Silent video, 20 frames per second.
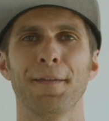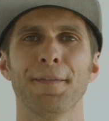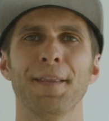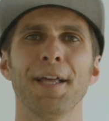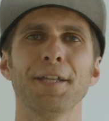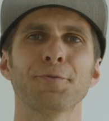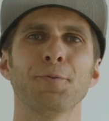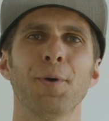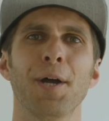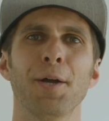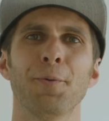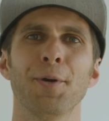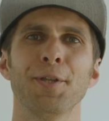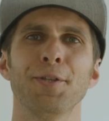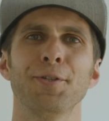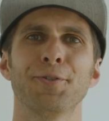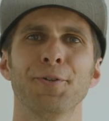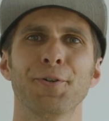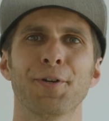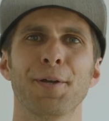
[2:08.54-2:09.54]
That's why when
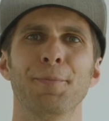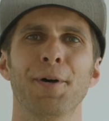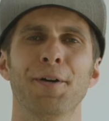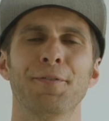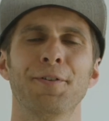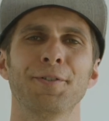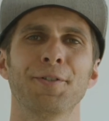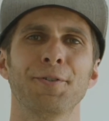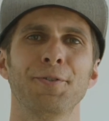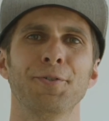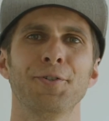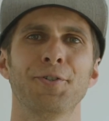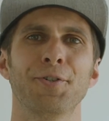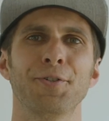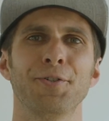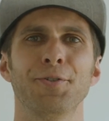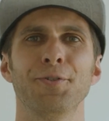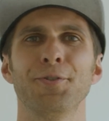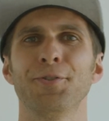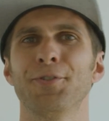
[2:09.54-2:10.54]
you talk about
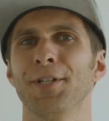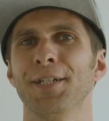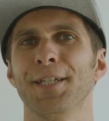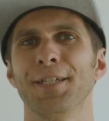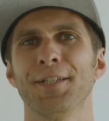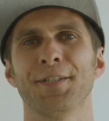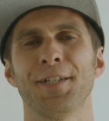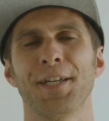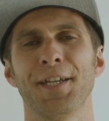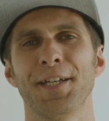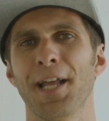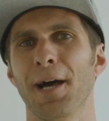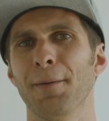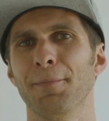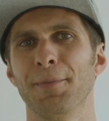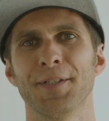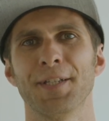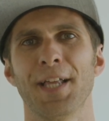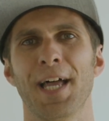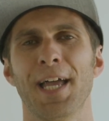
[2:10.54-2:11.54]
resolution, you usually see
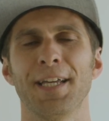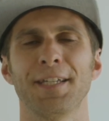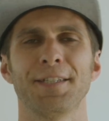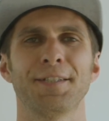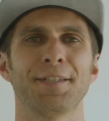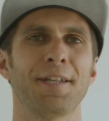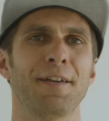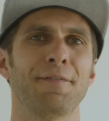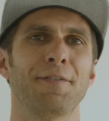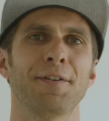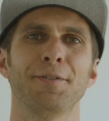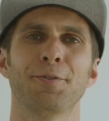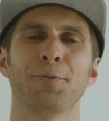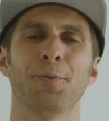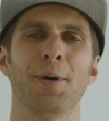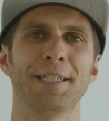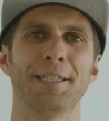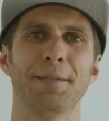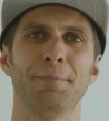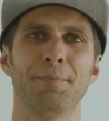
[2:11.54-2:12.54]
numbers like
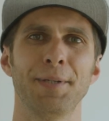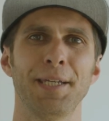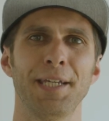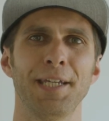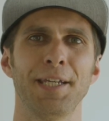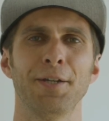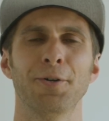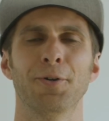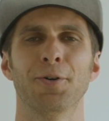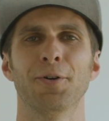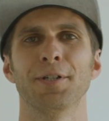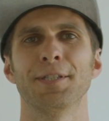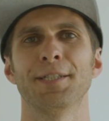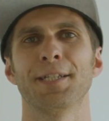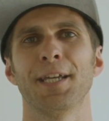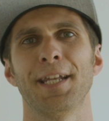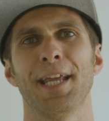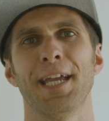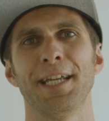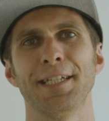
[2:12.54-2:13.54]
720p or
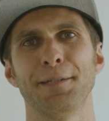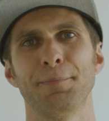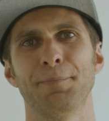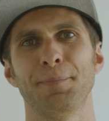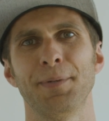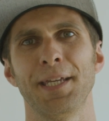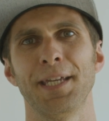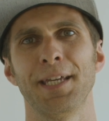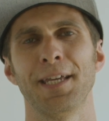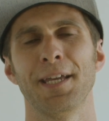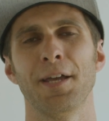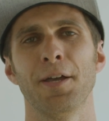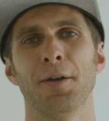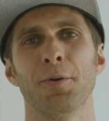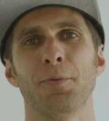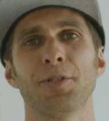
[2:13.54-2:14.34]
1080p,